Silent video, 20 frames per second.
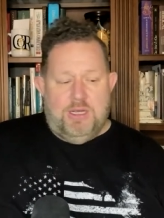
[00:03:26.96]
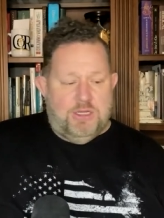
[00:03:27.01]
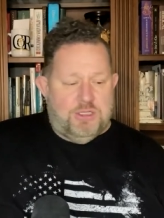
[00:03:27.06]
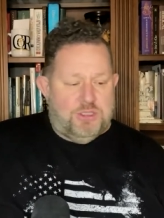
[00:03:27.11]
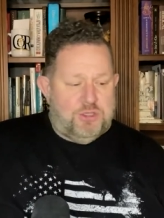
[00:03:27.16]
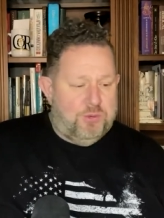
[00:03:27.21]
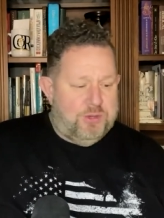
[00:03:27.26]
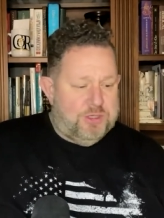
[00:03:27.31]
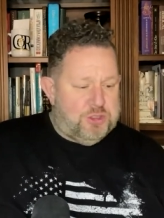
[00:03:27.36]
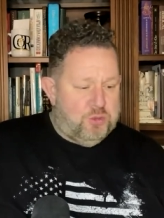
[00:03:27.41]

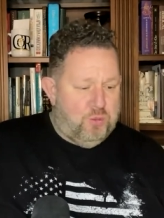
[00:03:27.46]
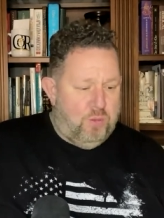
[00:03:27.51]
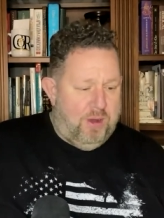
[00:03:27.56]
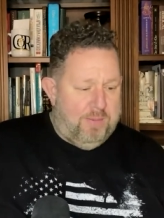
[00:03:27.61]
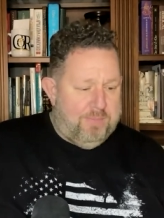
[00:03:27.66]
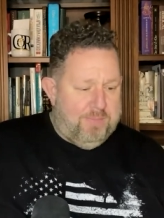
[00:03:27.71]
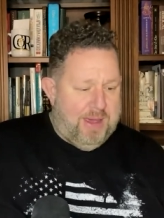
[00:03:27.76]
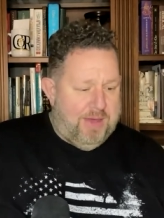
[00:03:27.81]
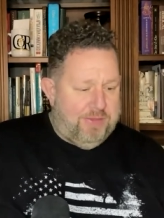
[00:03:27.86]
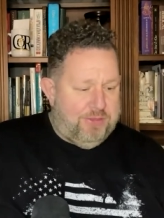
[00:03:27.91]
So it's
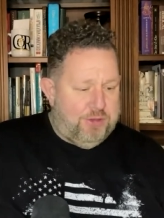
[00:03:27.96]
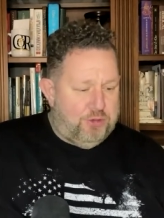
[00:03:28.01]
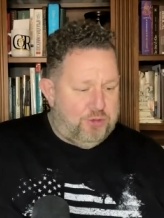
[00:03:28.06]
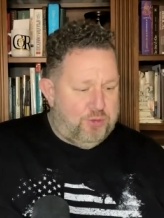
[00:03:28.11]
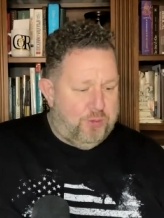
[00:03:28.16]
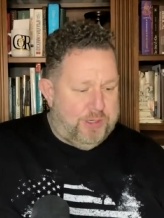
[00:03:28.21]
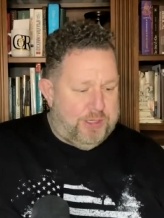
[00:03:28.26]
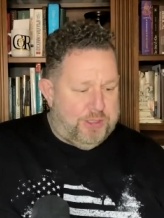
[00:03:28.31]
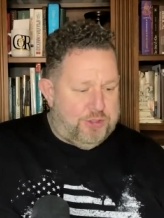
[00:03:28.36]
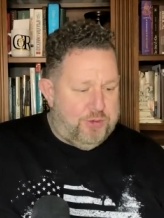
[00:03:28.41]
what Matthew
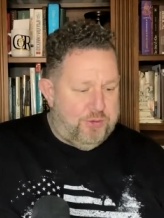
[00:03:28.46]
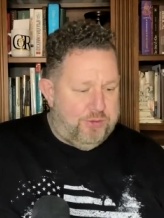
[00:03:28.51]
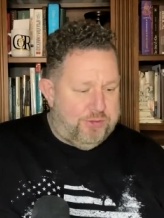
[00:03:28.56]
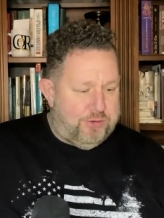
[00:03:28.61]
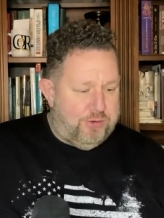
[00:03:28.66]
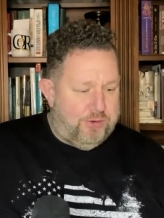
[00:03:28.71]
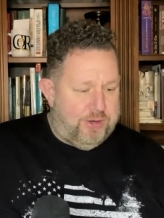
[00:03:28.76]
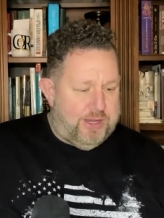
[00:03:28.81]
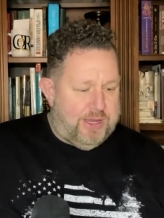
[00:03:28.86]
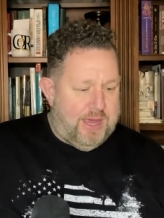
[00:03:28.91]
22
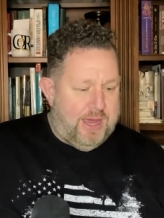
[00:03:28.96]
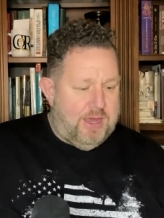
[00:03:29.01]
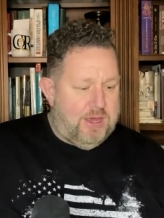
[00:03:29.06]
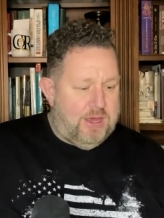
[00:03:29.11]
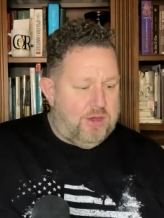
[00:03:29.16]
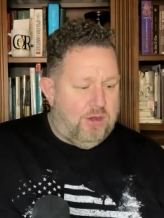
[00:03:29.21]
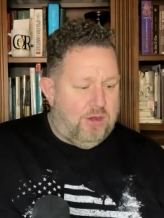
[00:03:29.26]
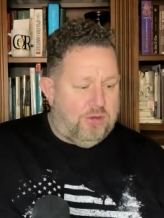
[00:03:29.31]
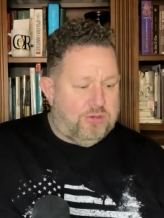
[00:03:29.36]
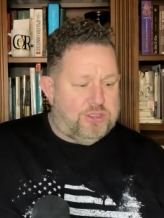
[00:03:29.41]
38
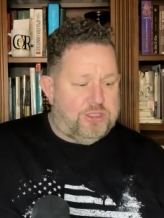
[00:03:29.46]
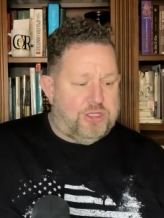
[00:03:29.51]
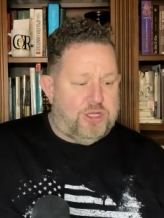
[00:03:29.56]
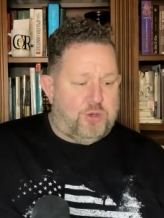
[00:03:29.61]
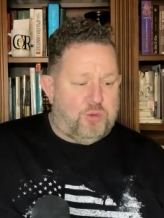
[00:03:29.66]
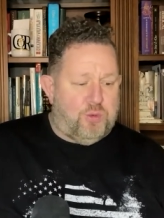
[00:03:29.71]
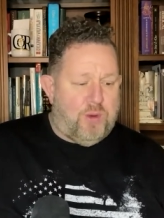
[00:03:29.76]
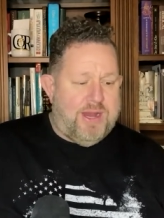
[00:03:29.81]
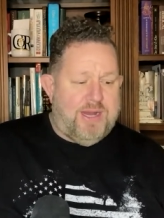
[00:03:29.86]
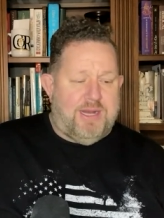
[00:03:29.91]
calls the
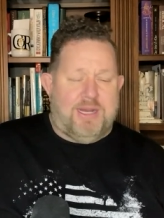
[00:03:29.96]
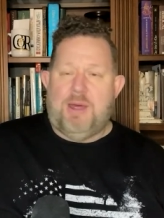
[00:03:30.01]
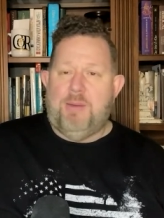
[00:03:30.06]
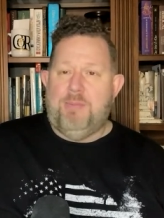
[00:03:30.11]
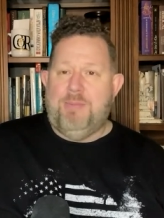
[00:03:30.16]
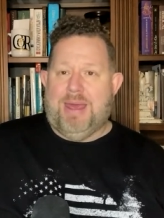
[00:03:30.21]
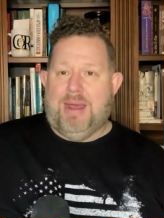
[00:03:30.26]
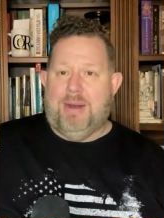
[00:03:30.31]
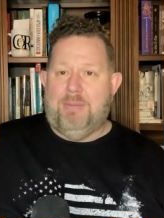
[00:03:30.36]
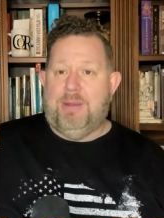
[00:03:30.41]
great
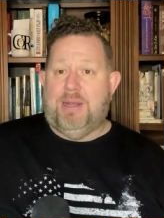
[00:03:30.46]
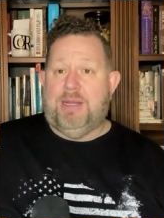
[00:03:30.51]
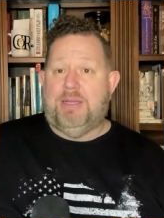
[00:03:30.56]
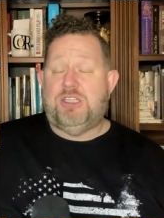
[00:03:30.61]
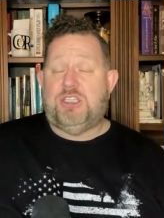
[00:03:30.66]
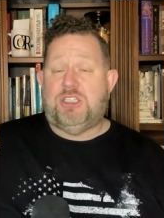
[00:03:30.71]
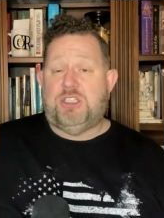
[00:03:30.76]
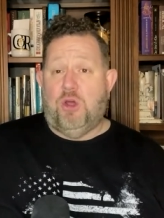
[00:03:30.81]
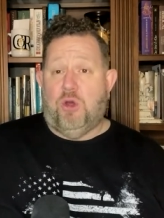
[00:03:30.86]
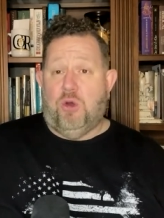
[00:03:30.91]
commandment.
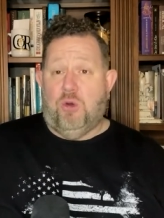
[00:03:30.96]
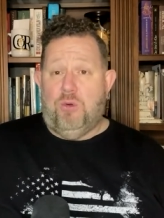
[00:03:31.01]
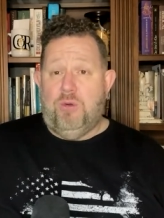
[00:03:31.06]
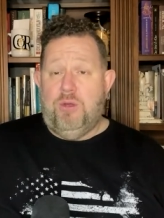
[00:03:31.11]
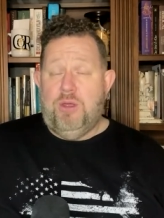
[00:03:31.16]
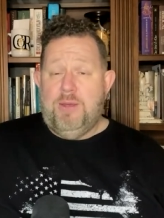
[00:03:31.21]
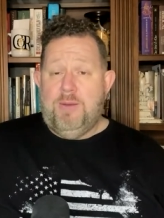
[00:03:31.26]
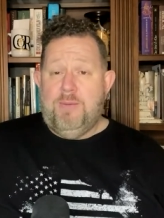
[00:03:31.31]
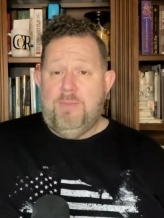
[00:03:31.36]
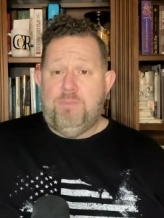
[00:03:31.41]

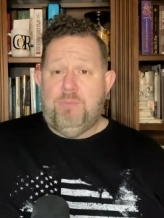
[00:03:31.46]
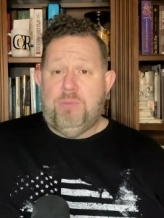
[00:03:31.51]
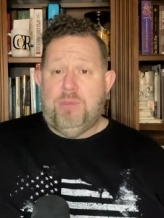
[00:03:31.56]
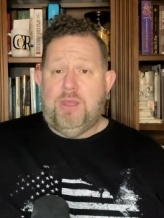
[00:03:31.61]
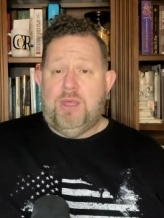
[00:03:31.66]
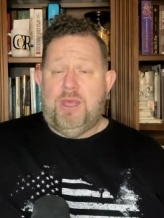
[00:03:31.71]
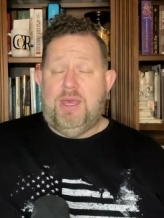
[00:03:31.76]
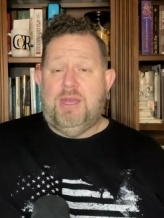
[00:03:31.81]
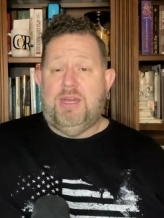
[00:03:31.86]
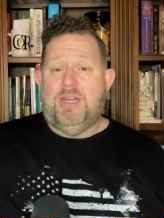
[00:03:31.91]
So
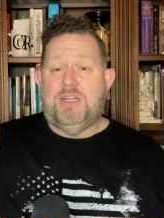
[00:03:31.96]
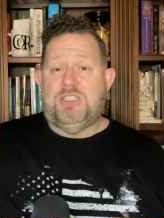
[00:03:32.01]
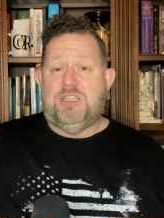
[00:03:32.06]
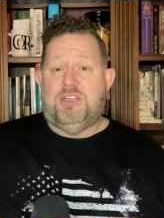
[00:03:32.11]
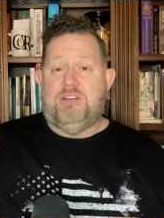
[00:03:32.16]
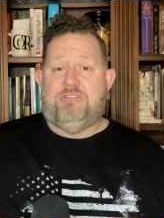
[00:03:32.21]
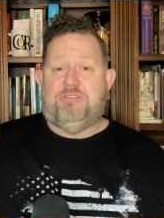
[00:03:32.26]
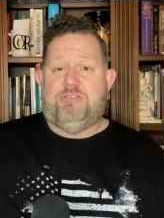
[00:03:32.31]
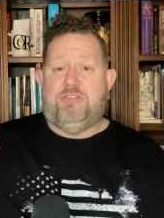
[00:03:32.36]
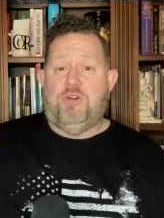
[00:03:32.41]
it is
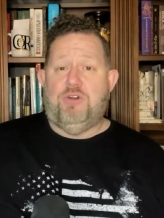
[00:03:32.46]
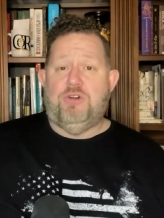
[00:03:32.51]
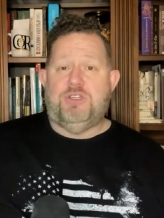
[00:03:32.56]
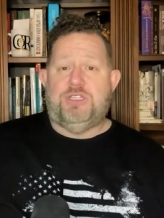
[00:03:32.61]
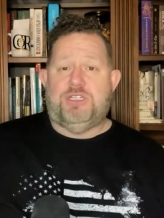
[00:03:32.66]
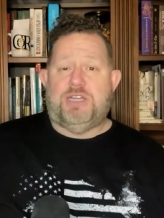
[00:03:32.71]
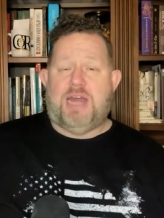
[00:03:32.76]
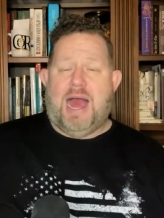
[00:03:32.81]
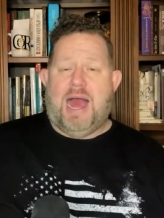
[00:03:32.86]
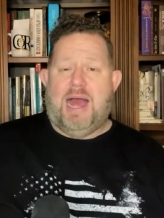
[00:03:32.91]
the
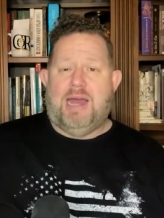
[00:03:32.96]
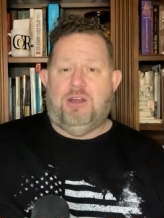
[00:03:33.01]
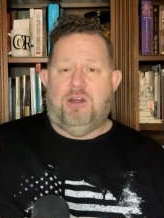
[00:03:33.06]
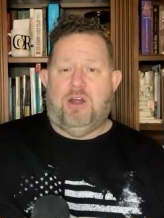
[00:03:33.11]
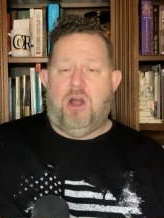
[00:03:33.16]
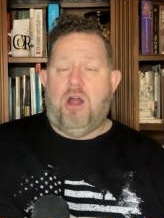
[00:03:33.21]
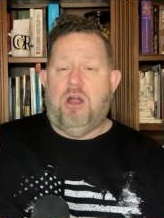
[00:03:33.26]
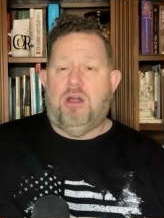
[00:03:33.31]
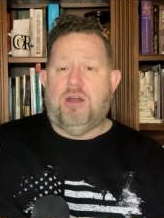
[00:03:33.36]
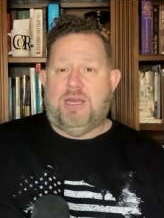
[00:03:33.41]
first
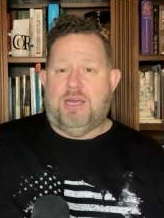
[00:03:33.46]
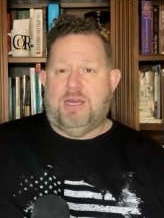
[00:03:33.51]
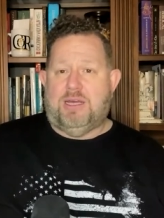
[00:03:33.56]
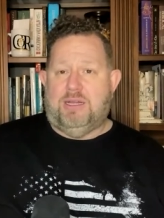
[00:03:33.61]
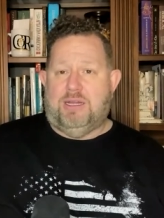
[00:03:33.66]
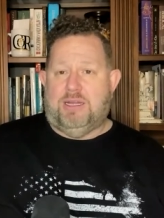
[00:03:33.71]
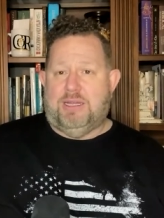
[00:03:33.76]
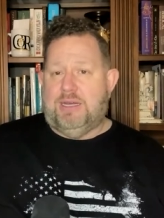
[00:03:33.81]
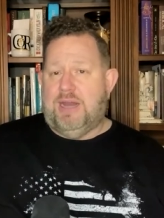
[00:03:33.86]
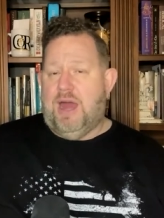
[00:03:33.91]

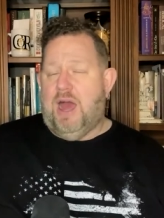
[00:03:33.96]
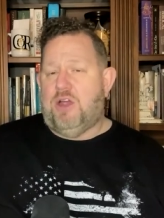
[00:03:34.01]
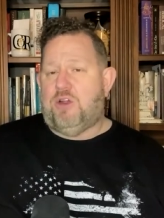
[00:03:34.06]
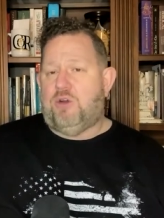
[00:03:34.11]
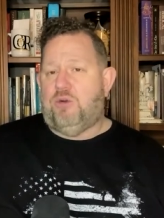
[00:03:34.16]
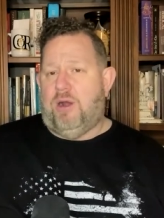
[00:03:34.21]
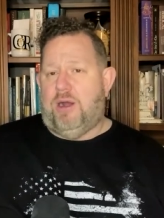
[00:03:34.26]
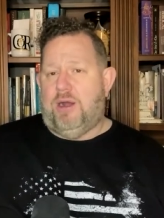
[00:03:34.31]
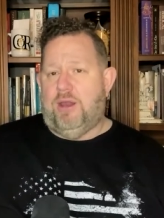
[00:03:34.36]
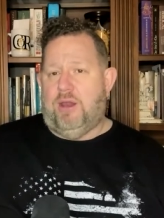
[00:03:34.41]
hierarchically,
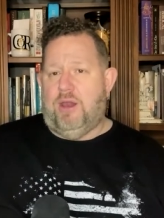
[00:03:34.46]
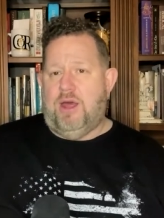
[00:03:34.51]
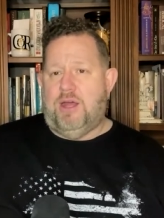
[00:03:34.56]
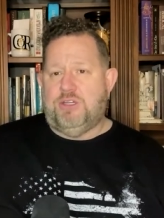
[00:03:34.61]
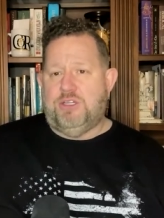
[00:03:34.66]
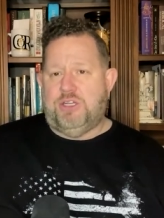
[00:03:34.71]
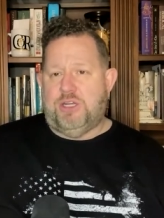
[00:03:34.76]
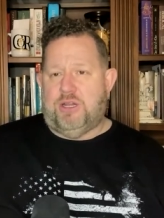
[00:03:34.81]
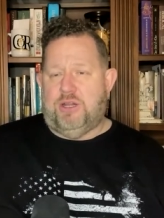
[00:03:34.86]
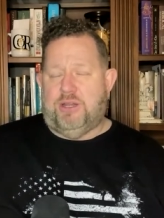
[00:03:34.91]
not
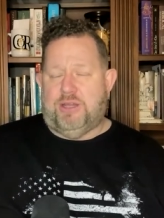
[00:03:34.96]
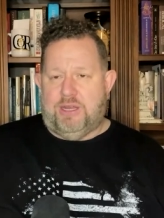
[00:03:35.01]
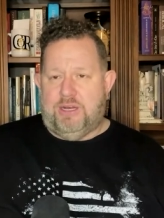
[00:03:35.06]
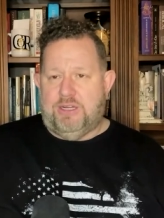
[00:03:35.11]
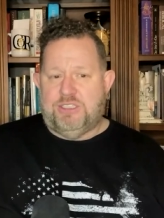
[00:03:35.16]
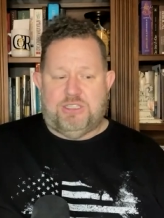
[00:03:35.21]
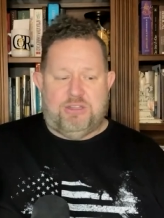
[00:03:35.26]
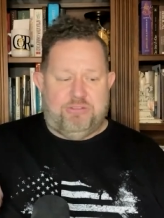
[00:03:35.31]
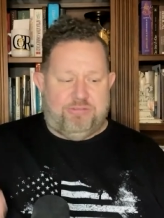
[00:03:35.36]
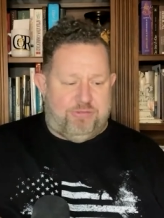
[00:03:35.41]
chronologically. It
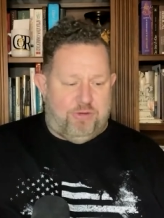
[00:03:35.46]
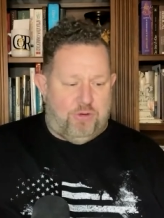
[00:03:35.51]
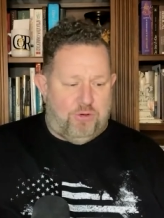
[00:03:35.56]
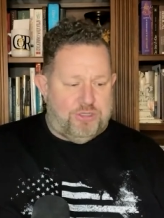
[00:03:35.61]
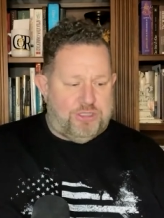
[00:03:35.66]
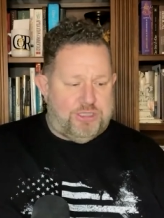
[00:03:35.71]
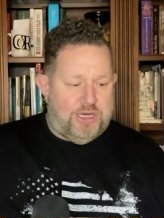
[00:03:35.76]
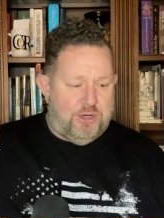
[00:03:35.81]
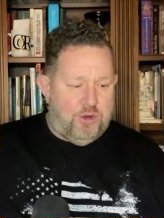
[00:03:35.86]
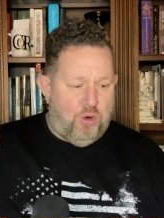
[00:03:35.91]
is the
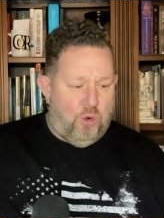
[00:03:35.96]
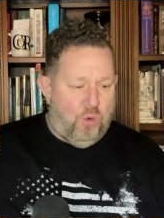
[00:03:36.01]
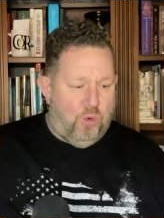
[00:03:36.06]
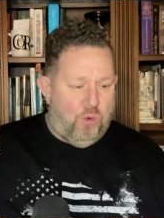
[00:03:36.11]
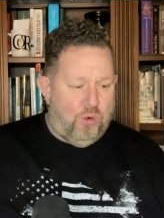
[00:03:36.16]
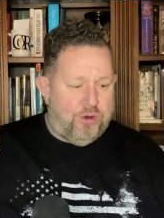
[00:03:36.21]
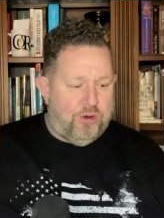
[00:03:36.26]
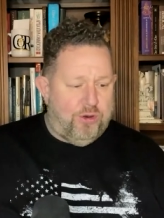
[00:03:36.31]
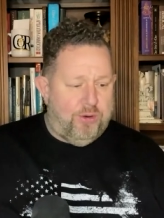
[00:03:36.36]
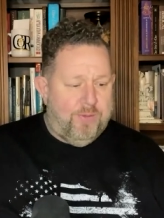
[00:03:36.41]
first in
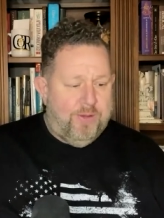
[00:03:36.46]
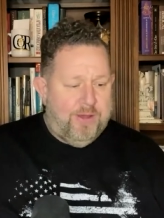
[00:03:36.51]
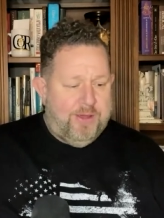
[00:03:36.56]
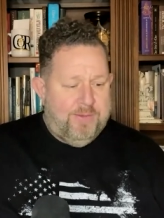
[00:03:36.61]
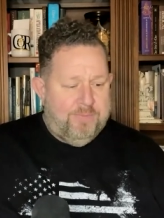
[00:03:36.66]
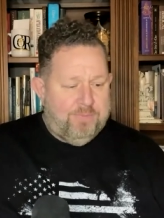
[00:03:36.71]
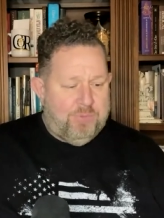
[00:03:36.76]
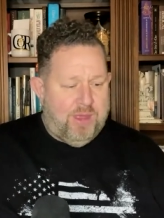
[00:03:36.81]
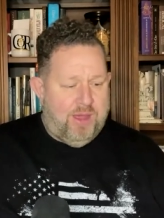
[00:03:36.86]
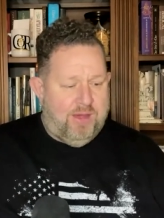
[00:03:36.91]
order
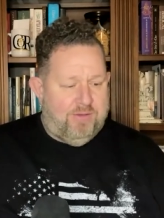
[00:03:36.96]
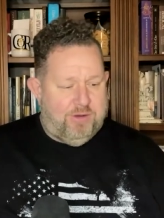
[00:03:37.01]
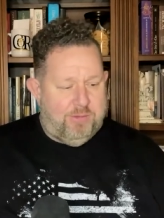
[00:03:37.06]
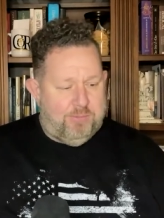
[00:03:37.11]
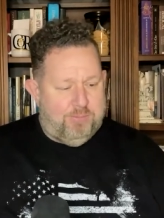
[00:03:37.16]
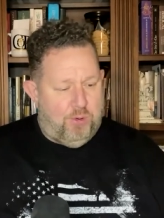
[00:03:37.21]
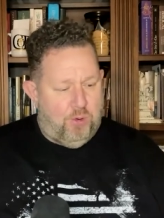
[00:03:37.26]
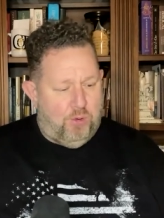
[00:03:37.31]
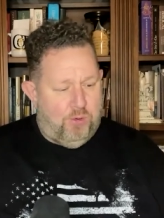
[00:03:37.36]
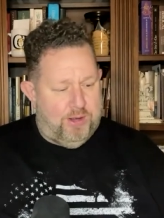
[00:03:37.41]
of
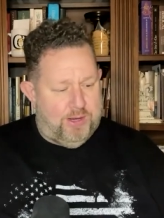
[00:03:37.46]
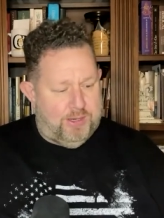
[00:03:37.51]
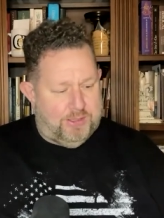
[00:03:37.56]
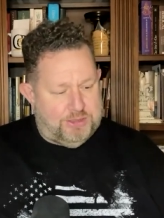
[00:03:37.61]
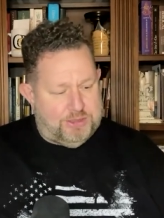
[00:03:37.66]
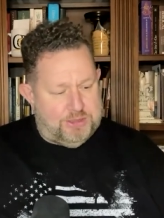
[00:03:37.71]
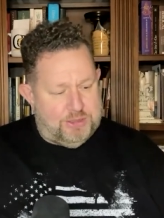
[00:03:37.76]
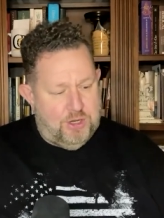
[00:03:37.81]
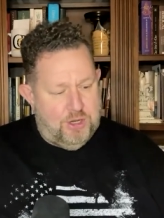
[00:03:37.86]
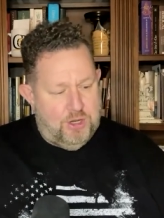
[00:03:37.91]

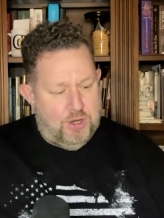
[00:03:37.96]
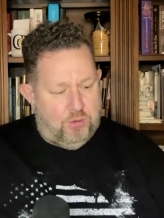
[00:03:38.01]
importance.